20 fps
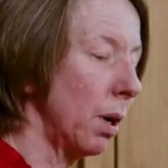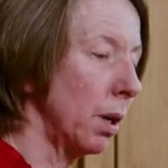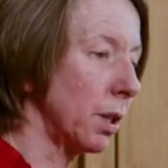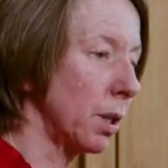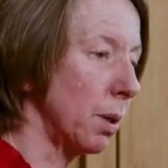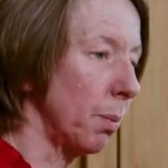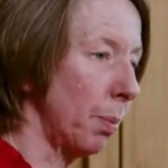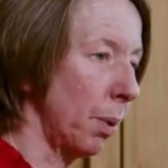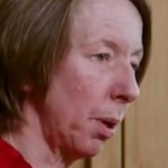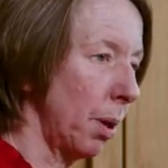
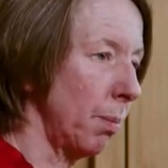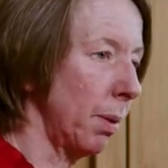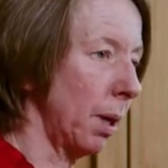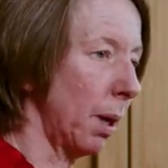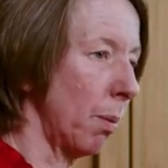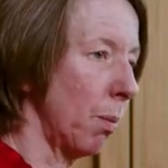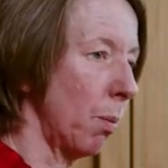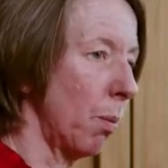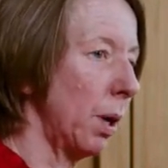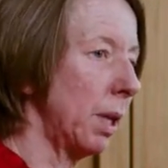worked at
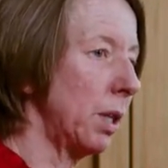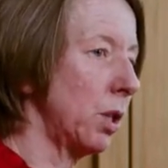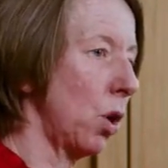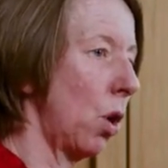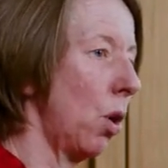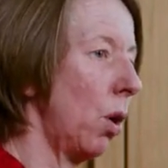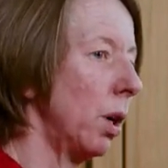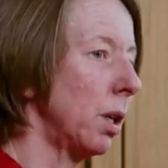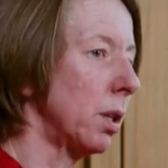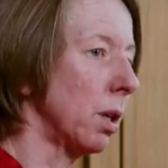Birmingham, we
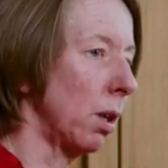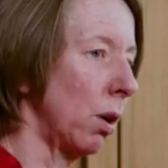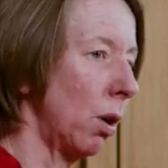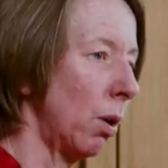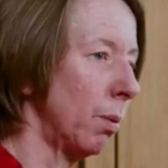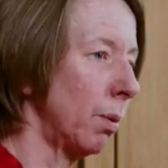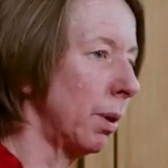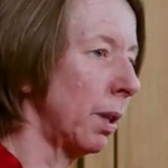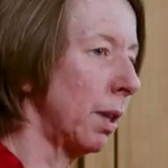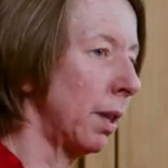toyed a
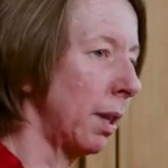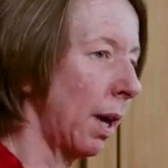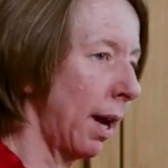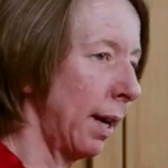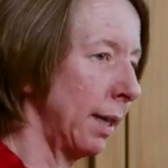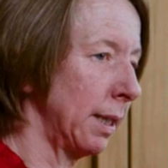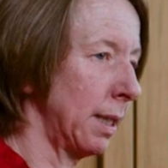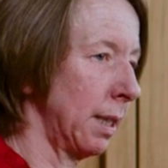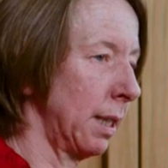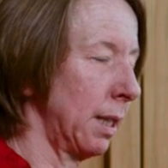lot with
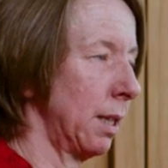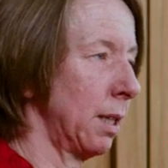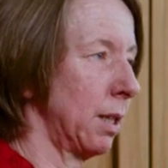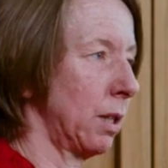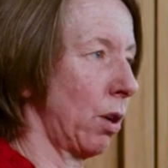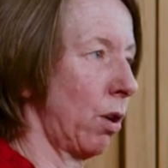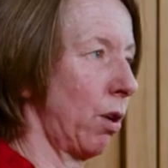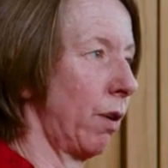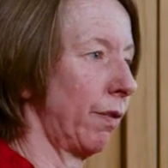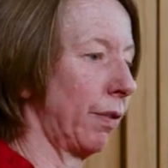
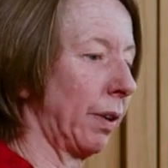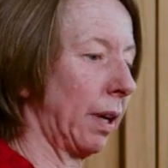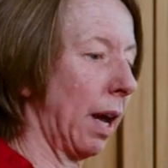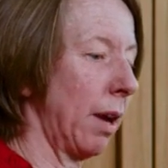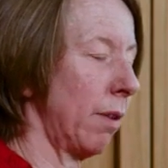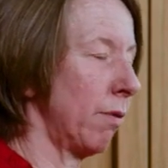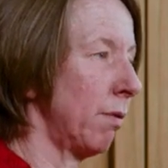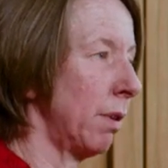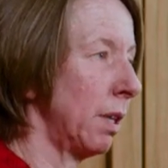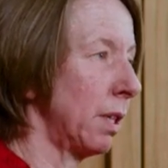ideas of
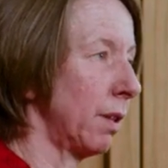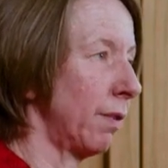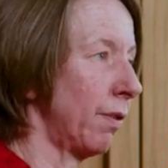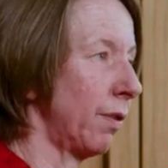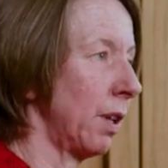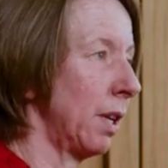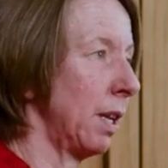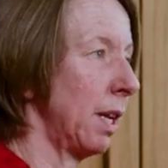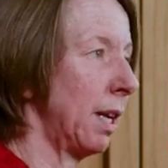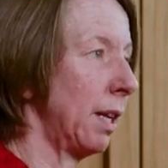get rid
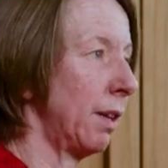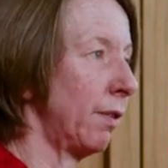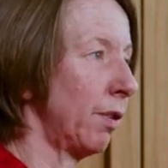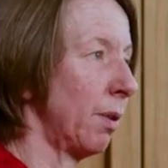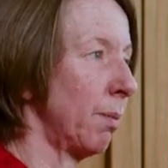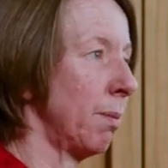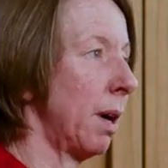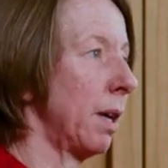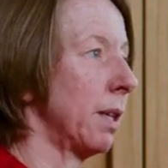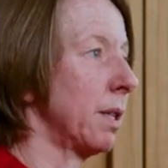of the need
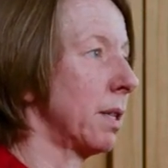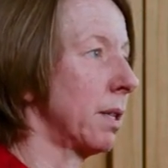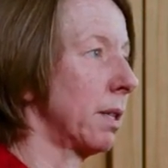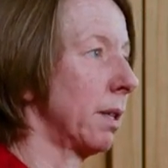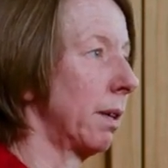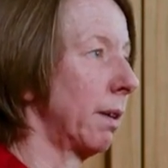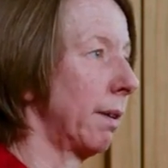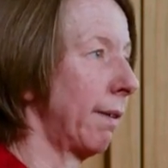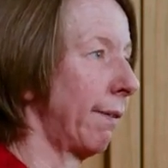for maths,